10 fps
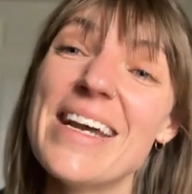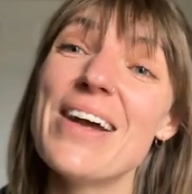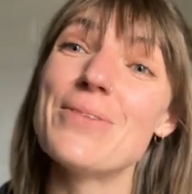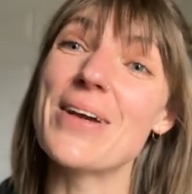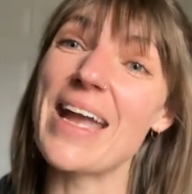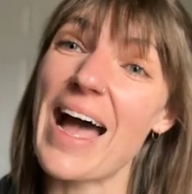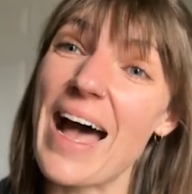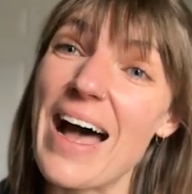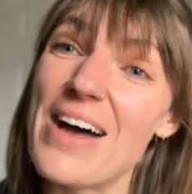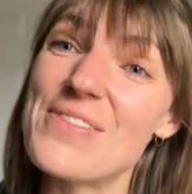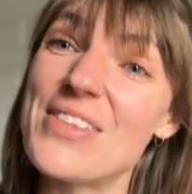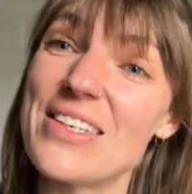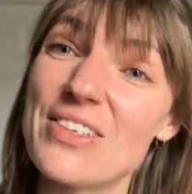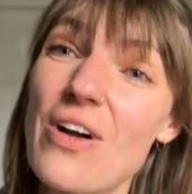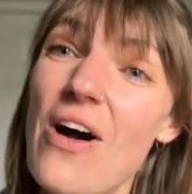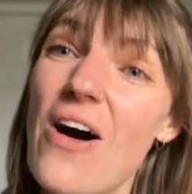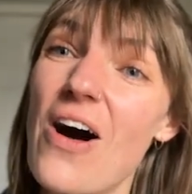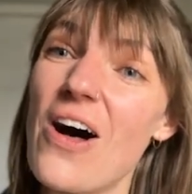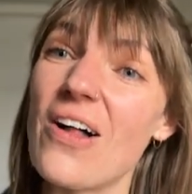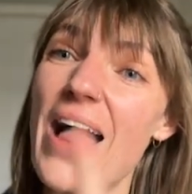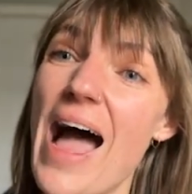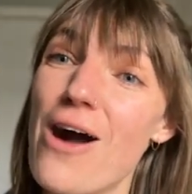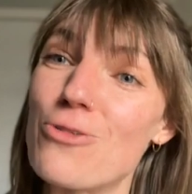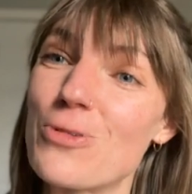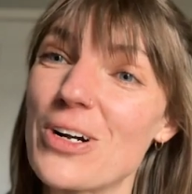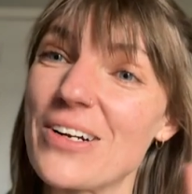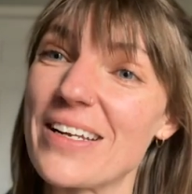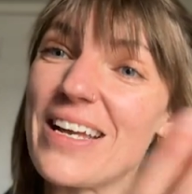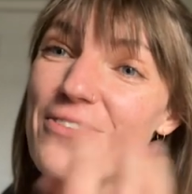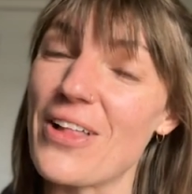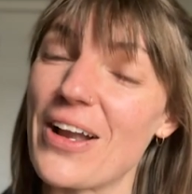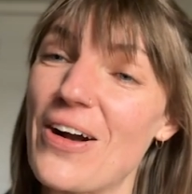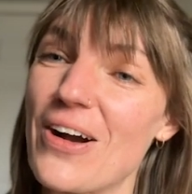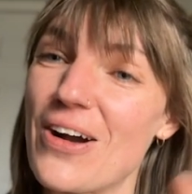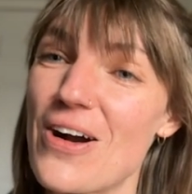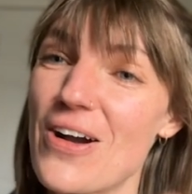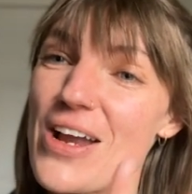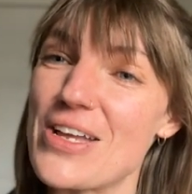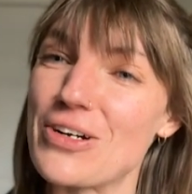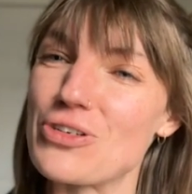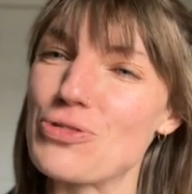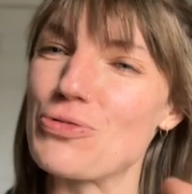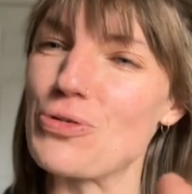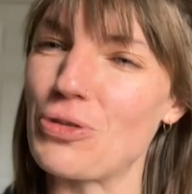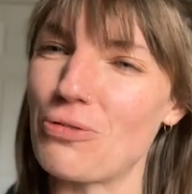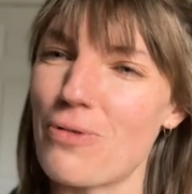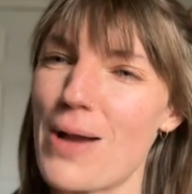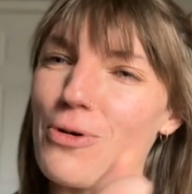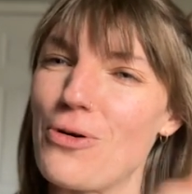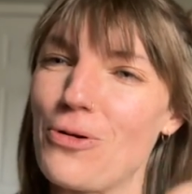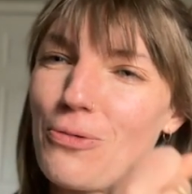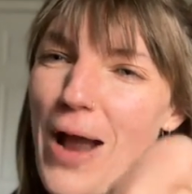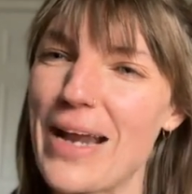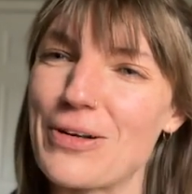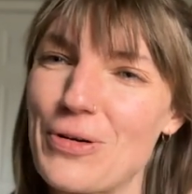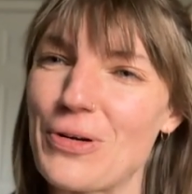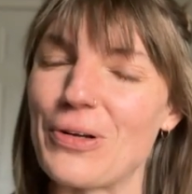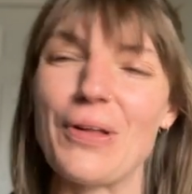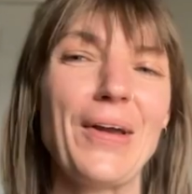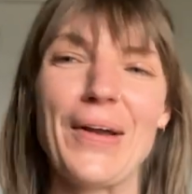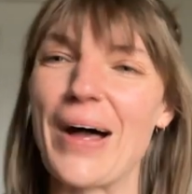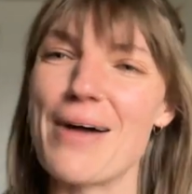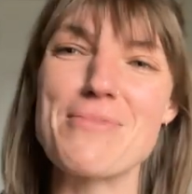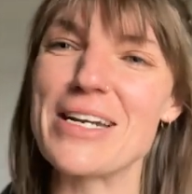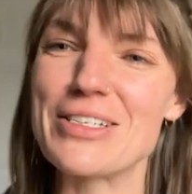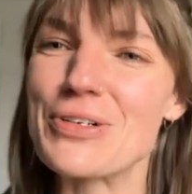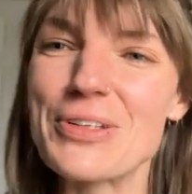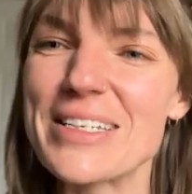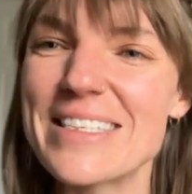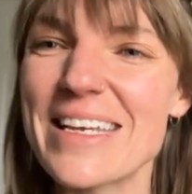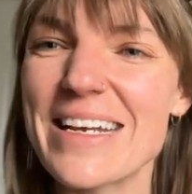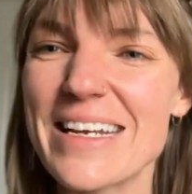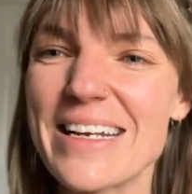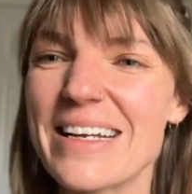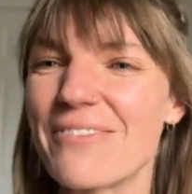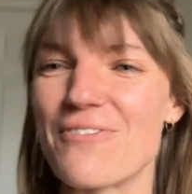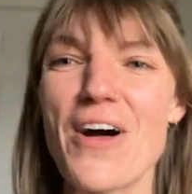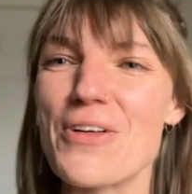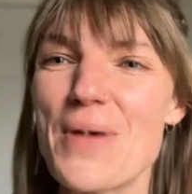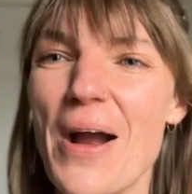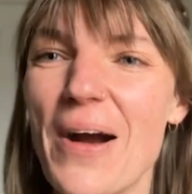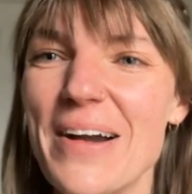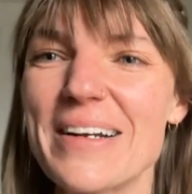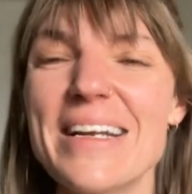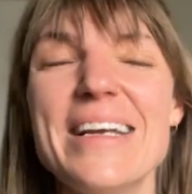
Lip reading: we have this call outward of like our inner truth, rebel, radical, I'm gonna do this thing and follow my heart